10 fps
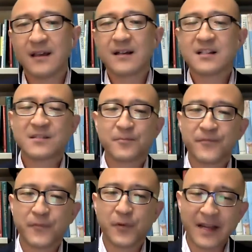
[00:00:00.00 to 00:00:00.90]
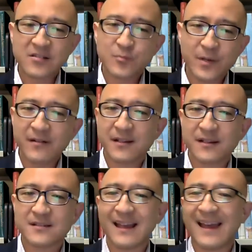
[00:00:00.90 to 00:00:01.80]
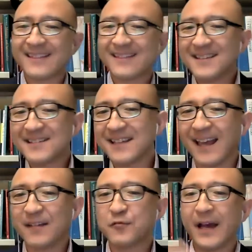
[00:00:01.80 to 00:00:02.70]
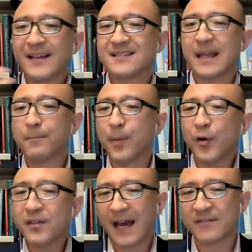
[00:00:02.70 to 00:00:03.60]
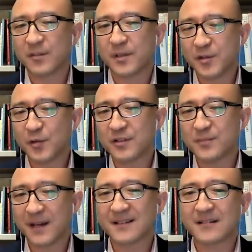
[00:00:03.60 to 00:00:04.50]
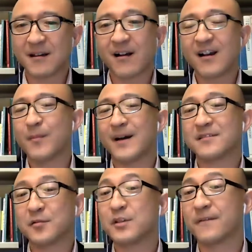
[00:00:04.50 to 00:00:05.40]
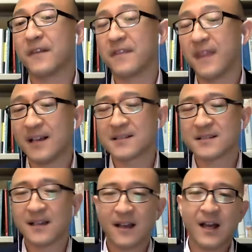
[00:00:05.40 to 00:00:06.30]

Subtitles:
because for Asian Americans, ethnicity and race, they both have to be used because they're talking about two different things.